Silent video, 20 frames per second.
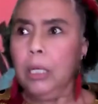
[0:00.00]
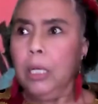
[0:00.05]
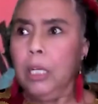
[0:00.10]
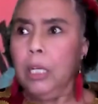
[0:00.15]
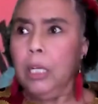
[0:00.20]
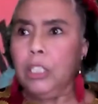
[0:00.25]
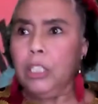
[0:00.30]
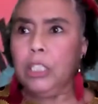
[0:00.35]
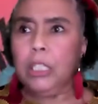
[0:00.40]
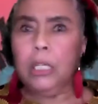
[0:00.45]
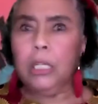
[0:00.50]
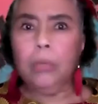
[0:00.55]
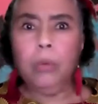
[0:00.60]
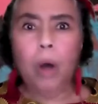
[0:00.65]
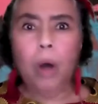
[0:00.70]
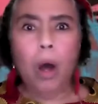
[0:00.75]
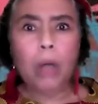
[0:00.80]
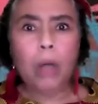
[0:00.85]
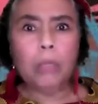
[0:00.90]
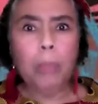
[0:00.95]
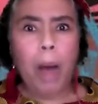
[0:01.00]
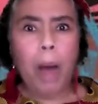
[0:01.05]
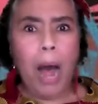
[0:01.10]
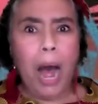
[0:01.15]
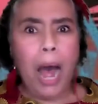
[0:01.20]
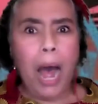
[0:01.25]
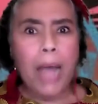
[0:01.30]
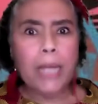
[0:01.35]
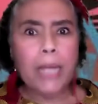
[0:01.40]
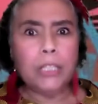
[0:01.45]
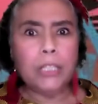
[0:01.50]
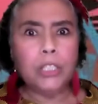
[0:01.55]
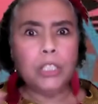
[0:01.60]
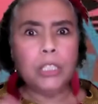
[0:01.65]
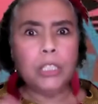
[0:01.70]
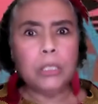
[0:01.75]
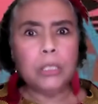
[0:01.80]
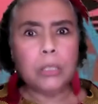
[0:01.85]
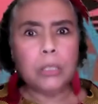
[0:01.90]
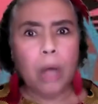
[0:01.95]
she walked by and
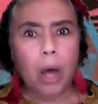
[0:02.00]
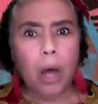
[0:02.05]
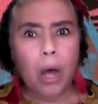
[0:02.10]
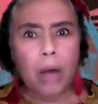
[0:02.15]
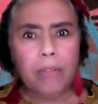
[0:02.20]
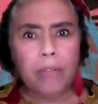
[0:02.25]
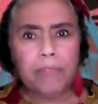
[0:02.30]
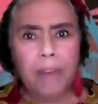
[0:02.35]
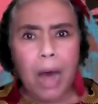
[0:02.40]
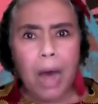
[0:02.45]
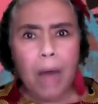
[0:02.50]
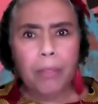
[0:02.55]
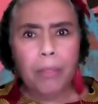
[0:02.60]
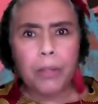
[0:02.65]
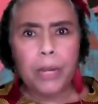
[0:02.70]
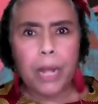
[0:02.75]
she saw her father